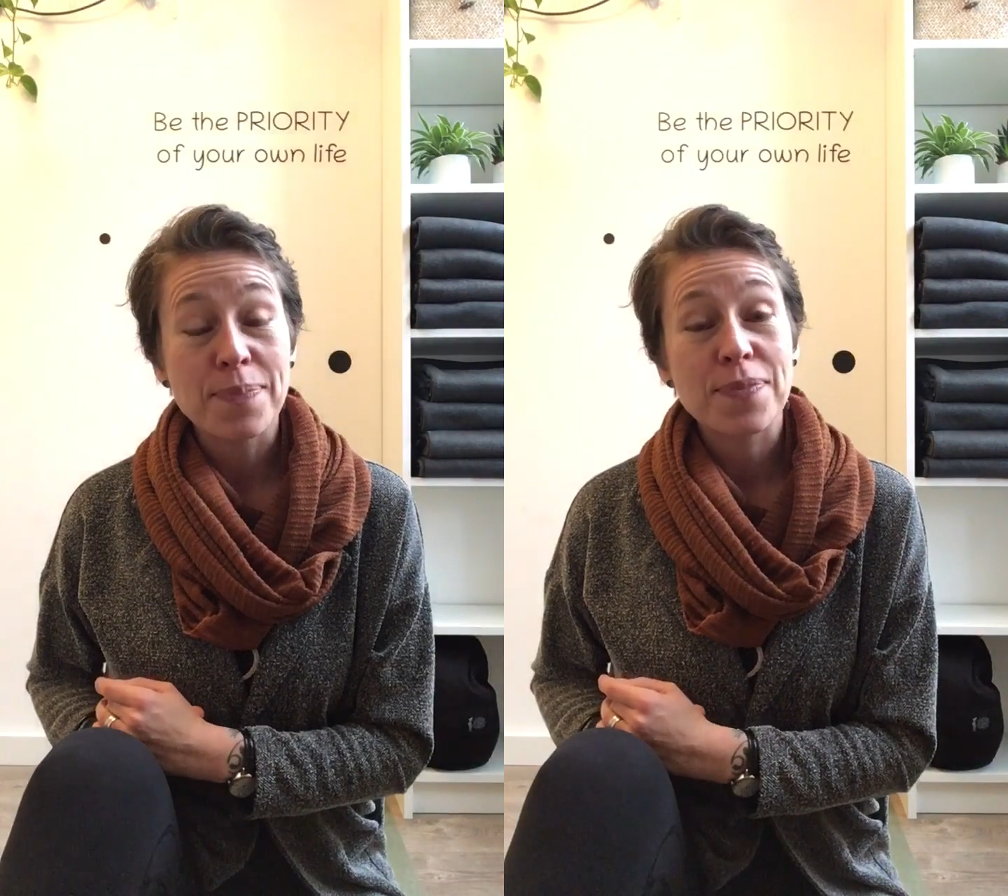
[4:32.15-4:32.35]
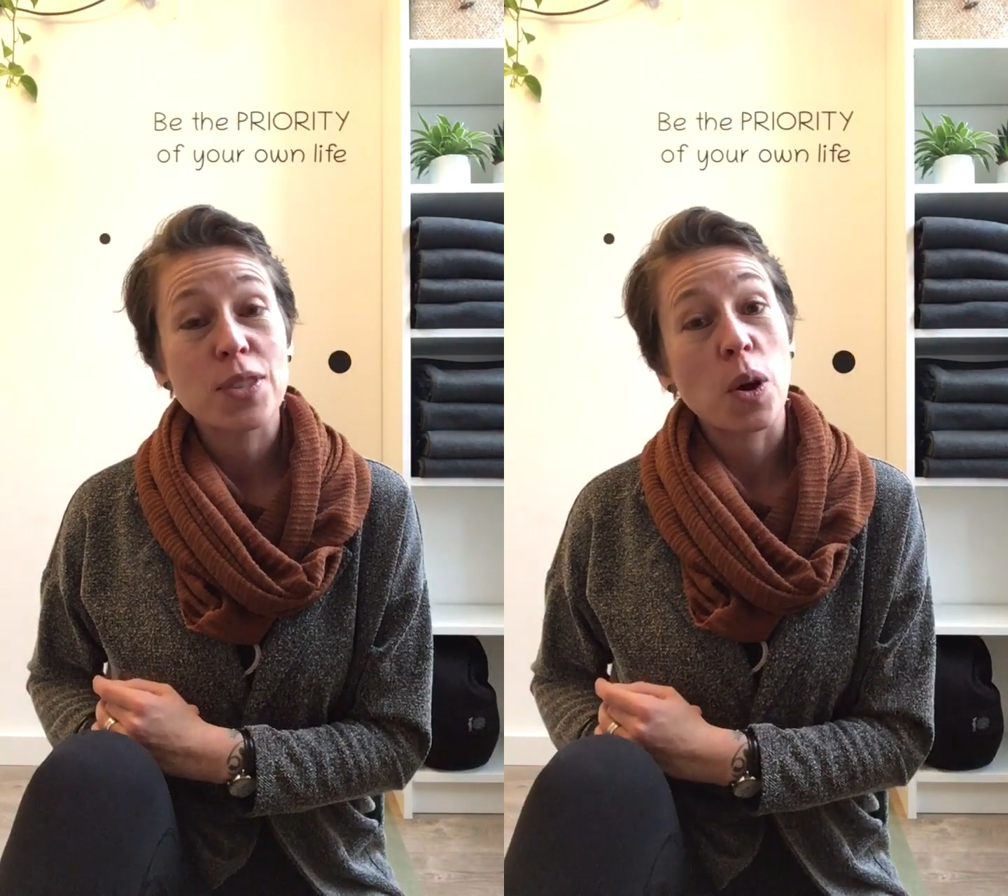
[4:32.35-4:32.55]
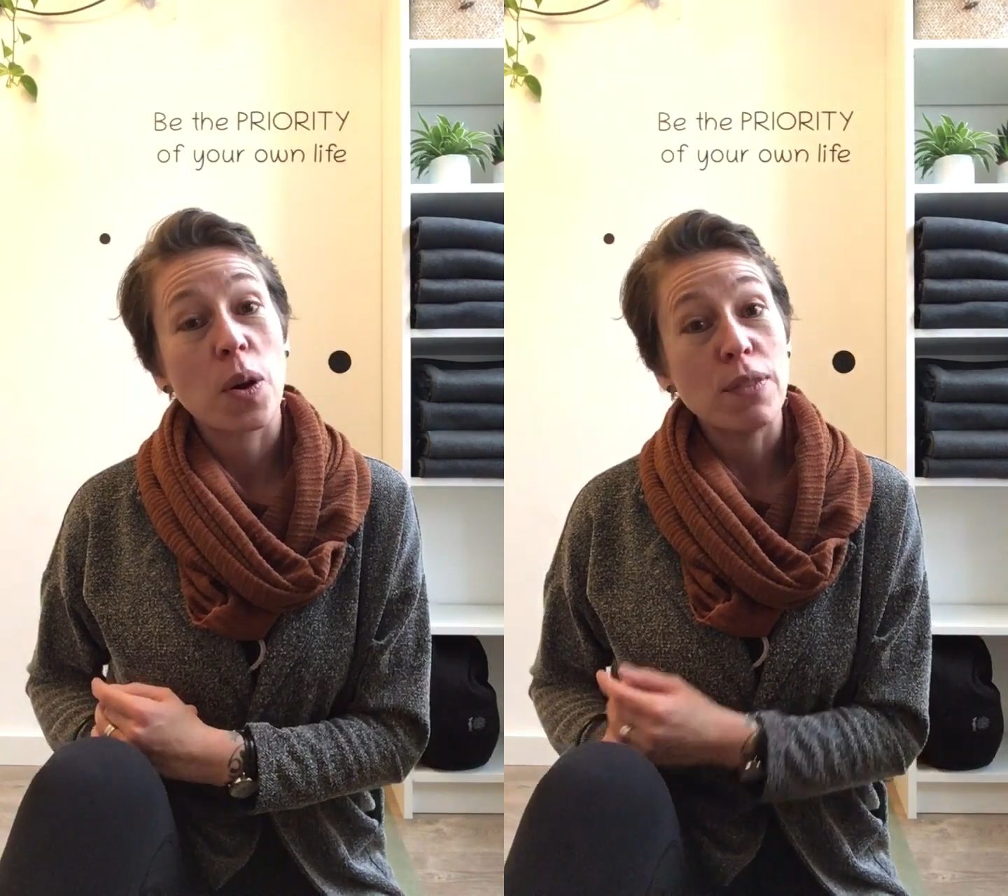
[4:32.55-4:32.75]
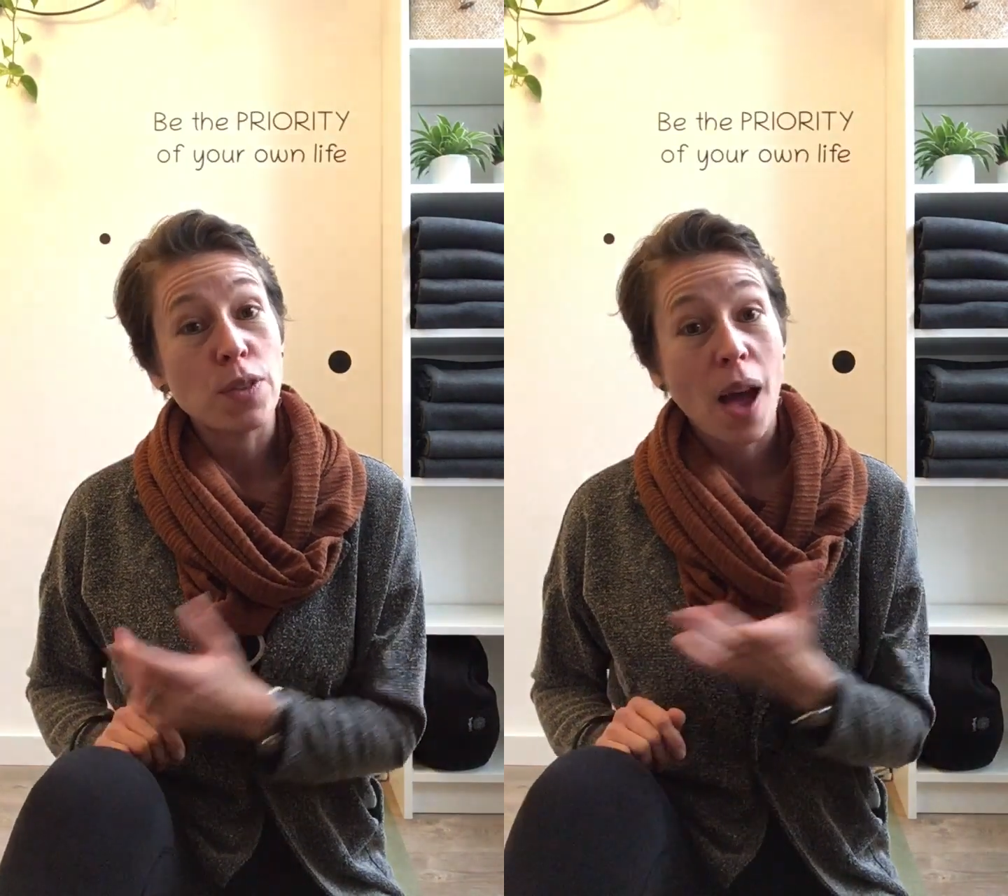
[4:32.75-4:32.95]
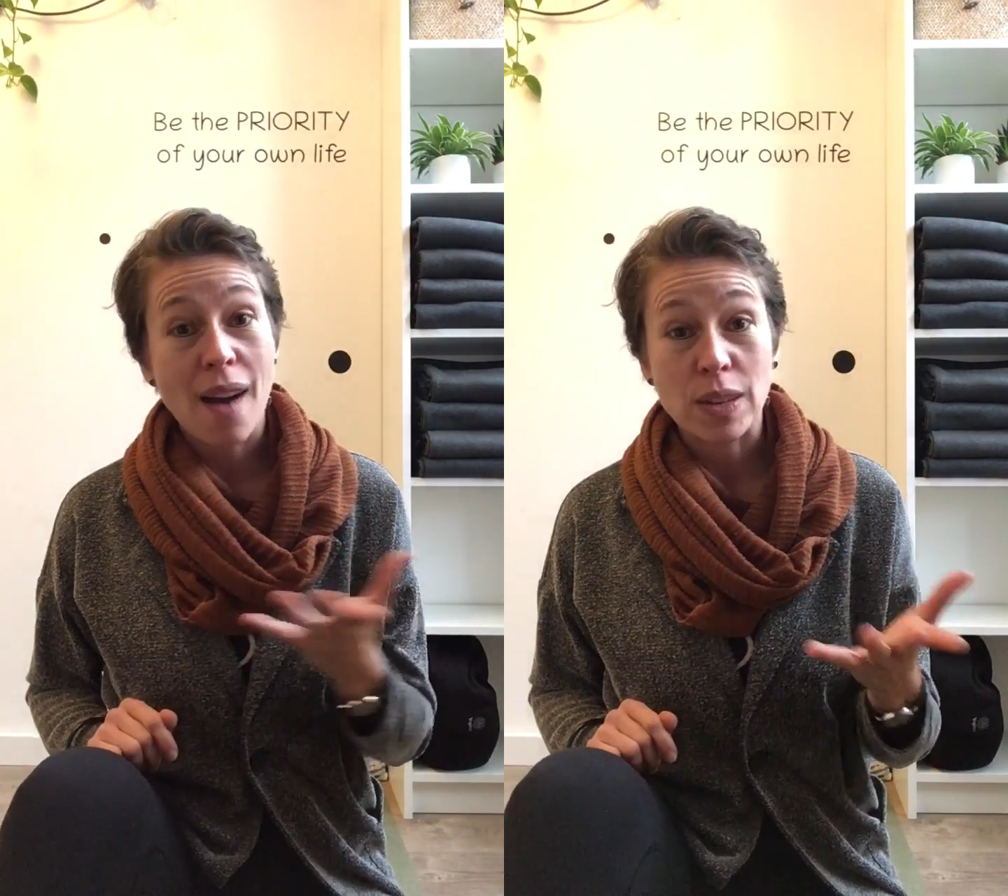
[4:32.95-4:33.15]
So if
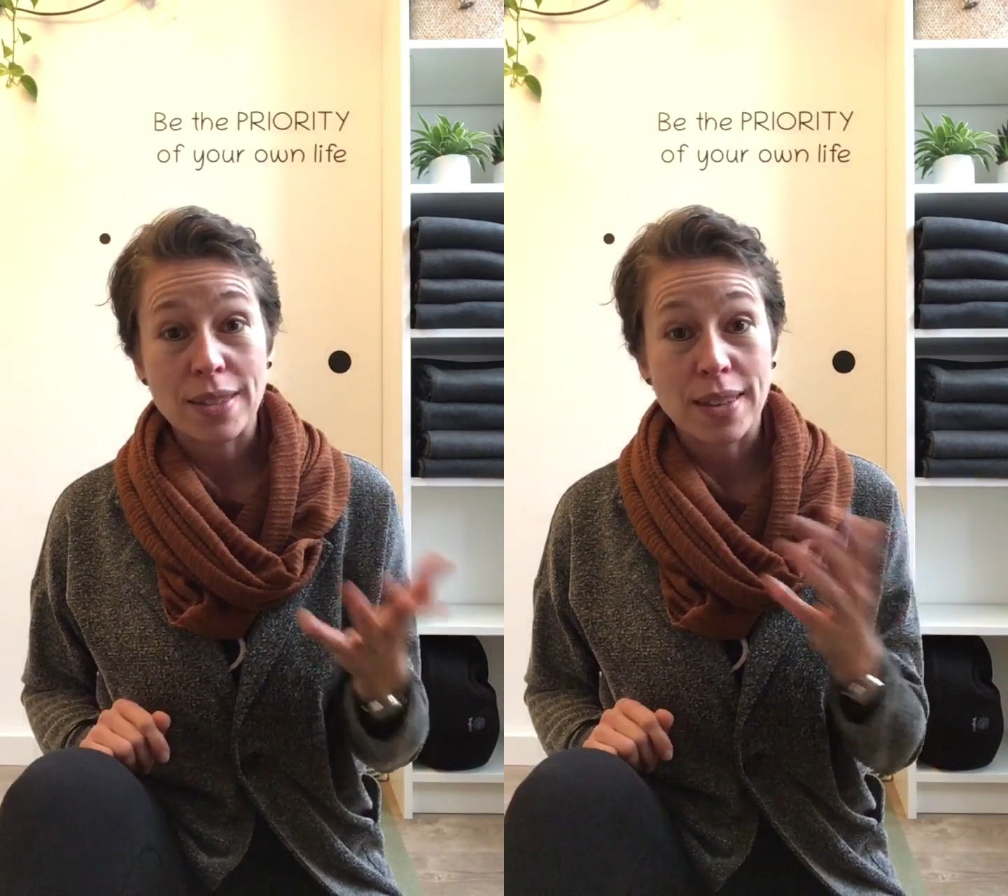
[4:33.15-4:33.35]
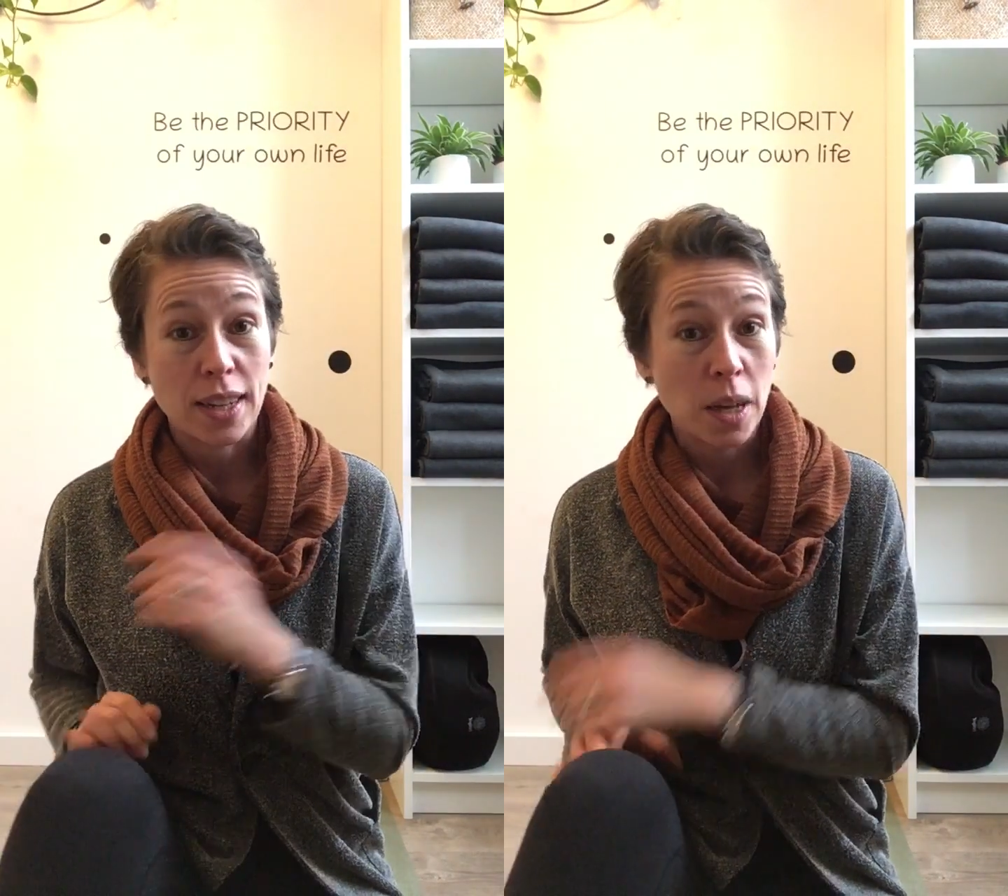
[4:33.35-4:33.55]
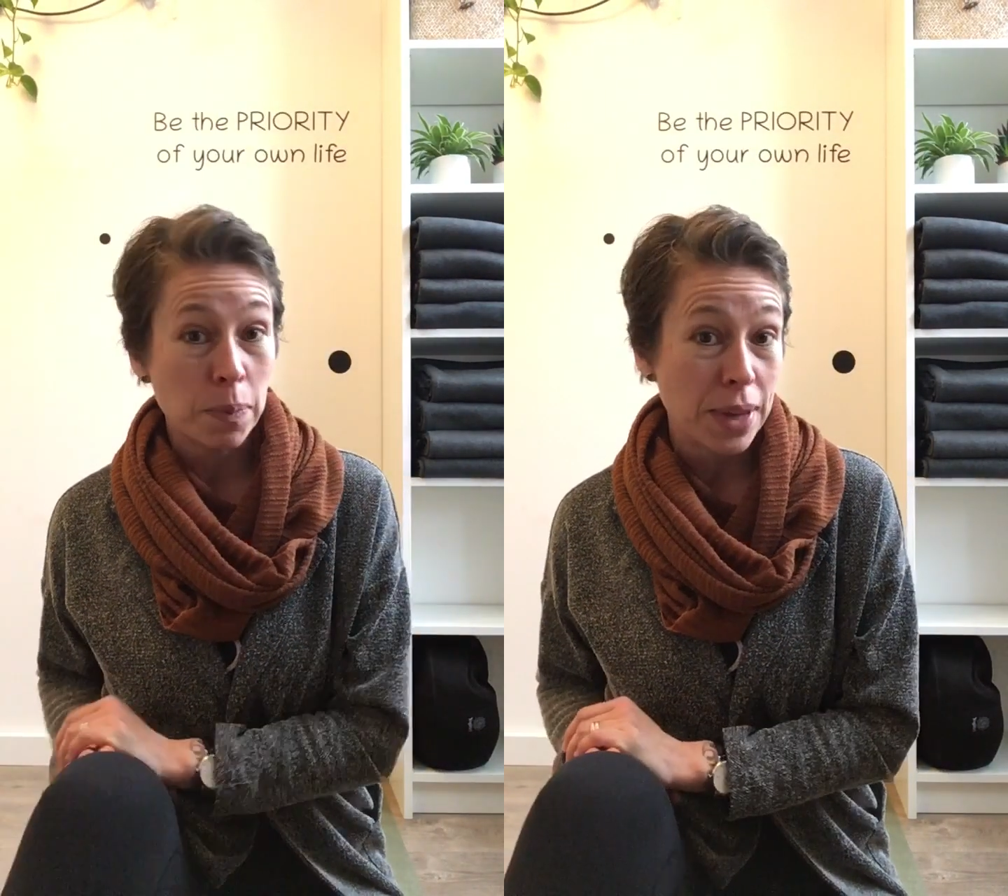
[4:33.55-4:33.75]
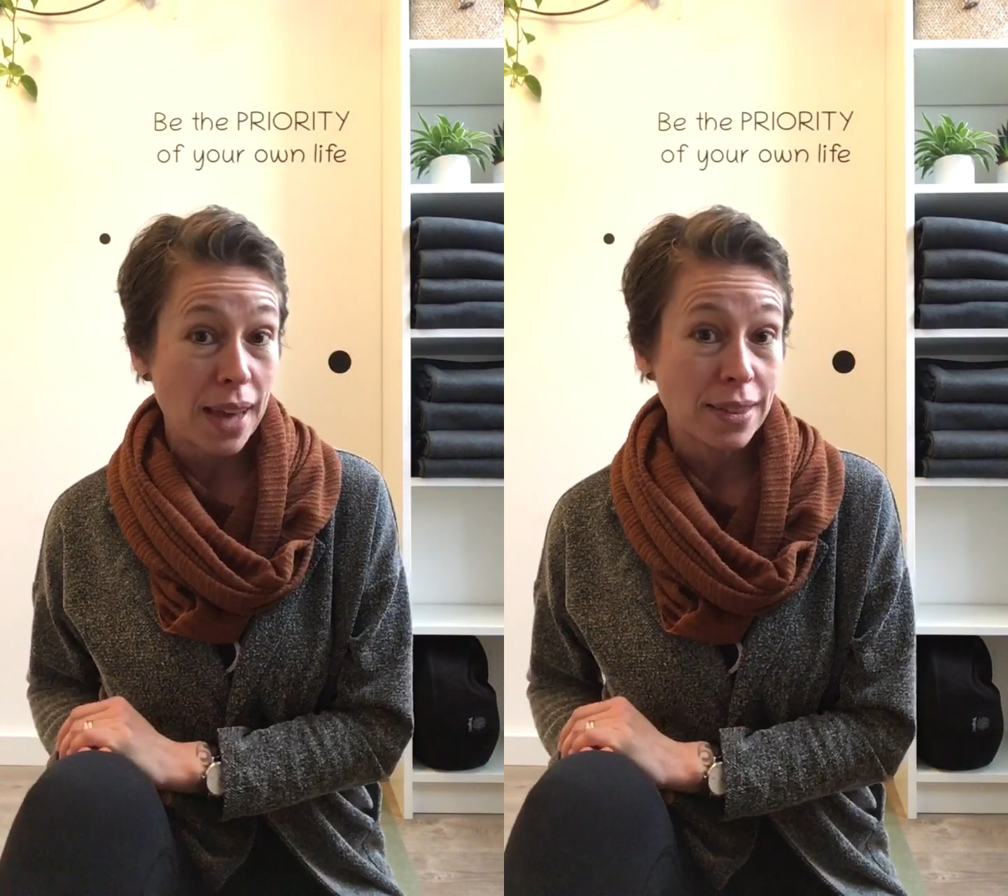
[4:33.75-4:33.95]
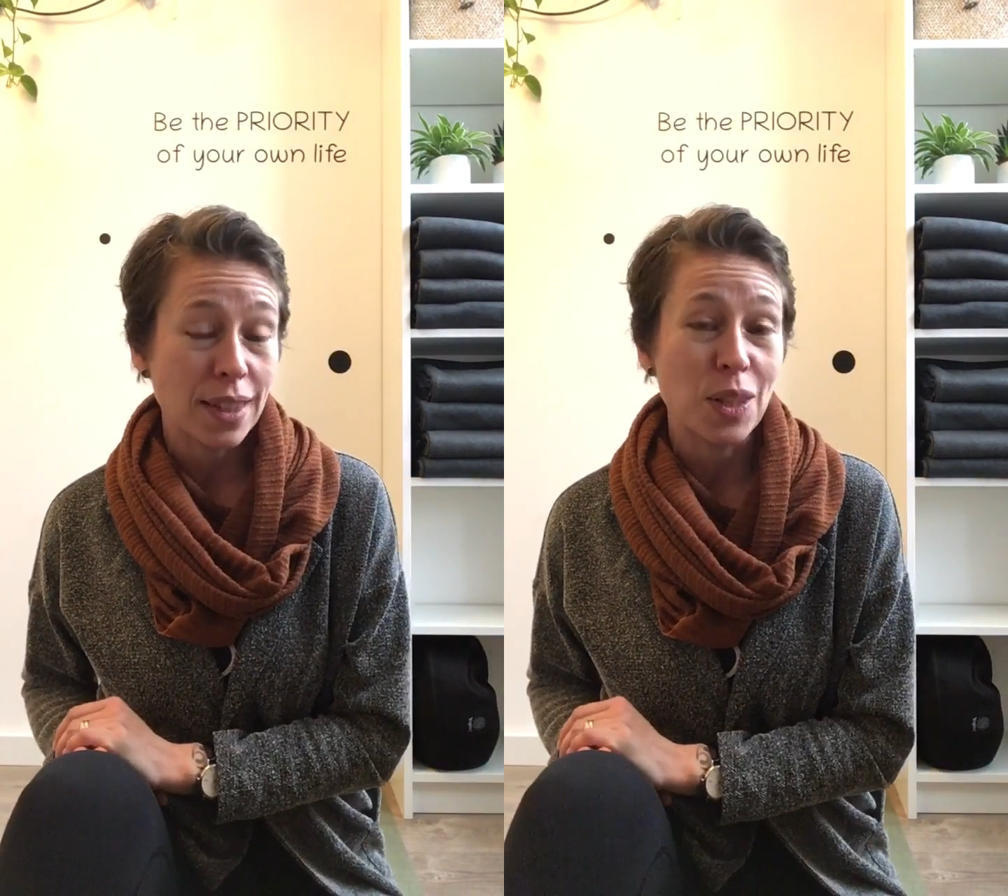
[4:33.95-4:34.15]
you haven't signed up
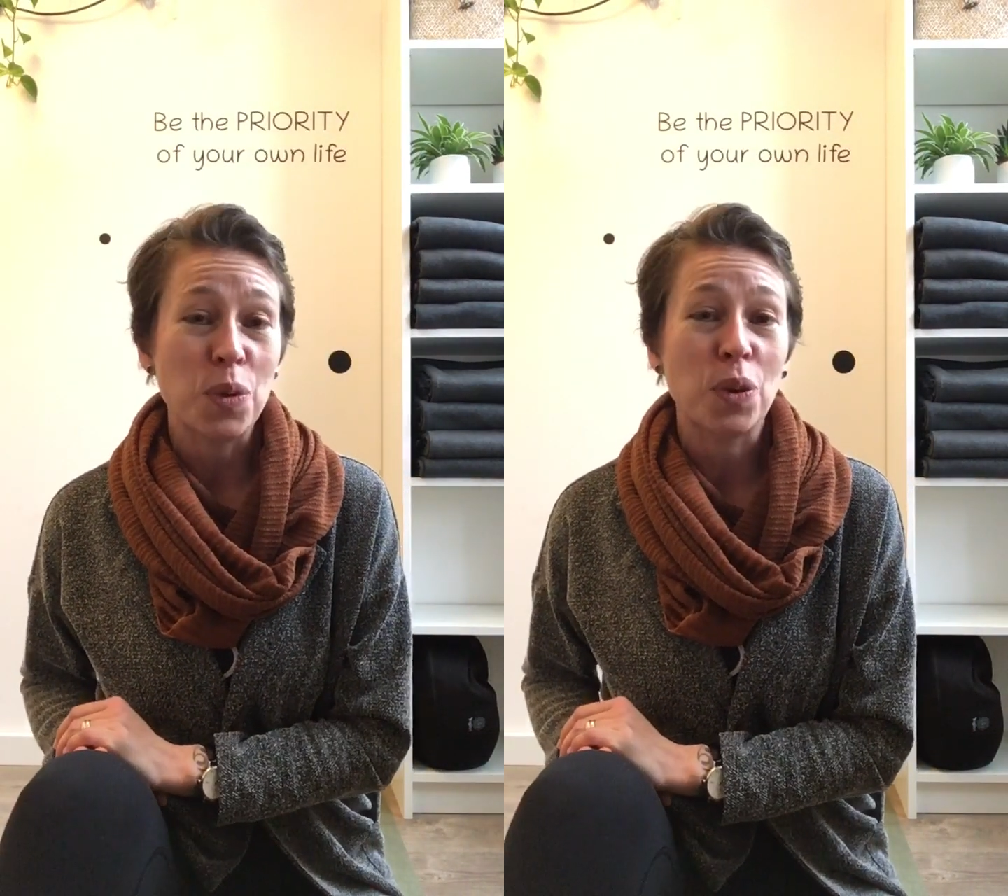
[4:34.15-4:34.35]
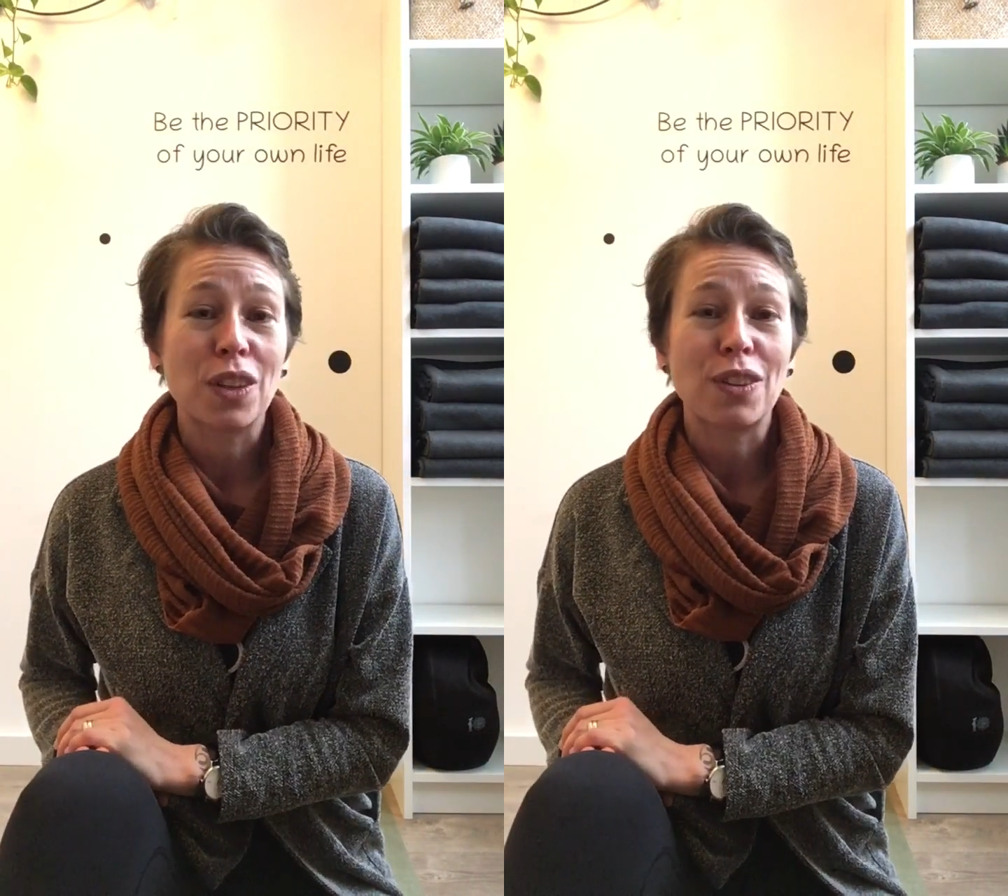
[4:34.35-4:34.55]
yet and you want